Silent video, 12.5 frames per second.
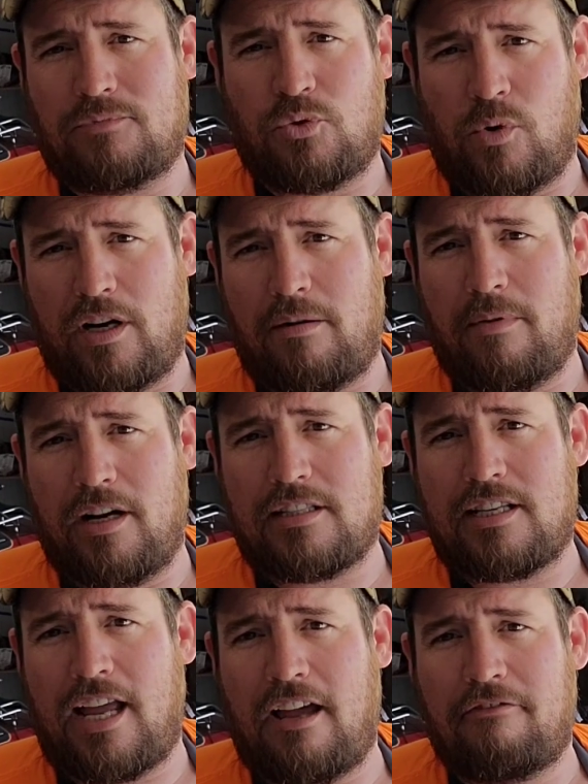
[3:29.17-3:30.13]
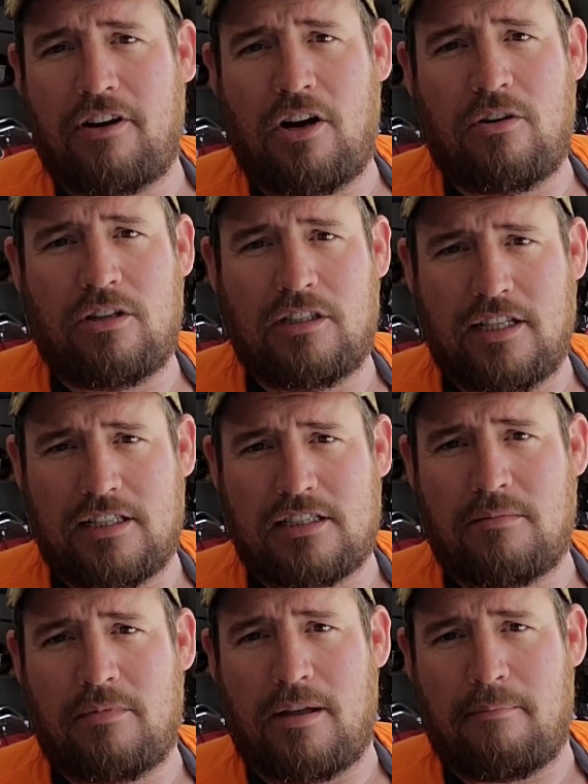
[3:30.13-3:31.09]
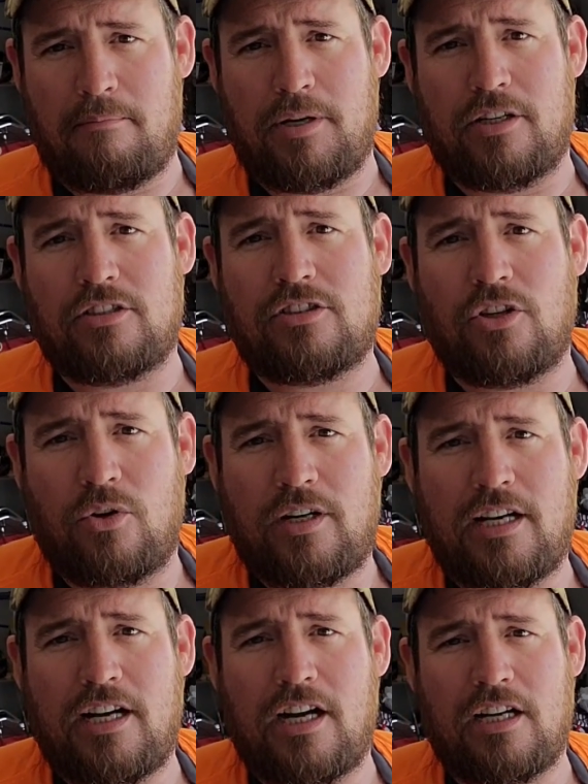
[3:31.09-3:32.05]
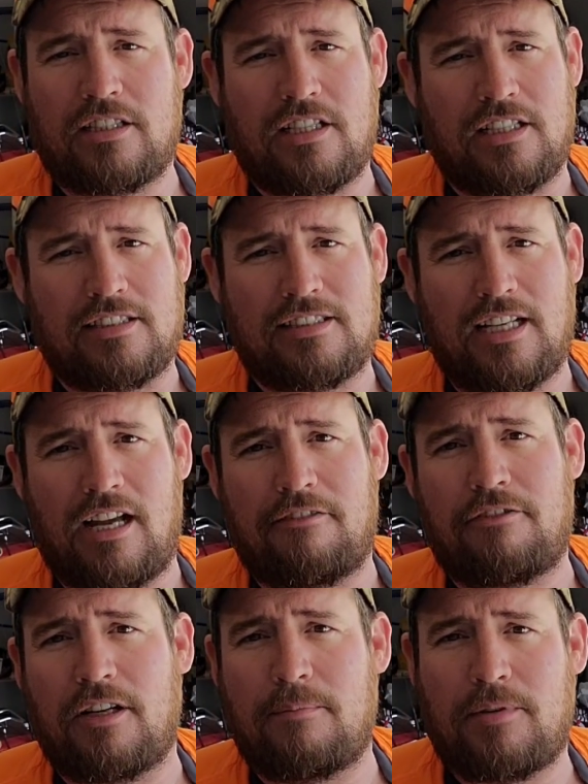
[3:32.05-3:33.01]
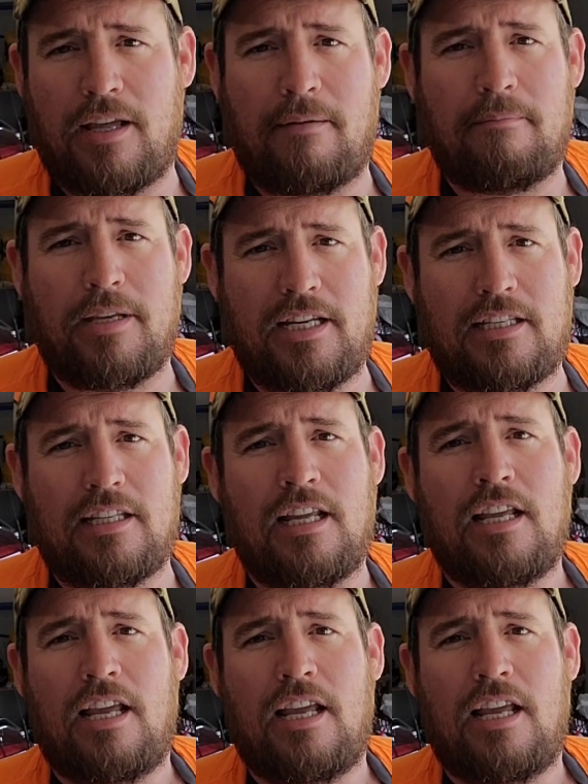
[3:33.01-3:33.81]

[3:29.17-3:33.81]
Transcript: 20 minutes, half hour, and let some of that beer soak in there, and it's going to soften up that meat,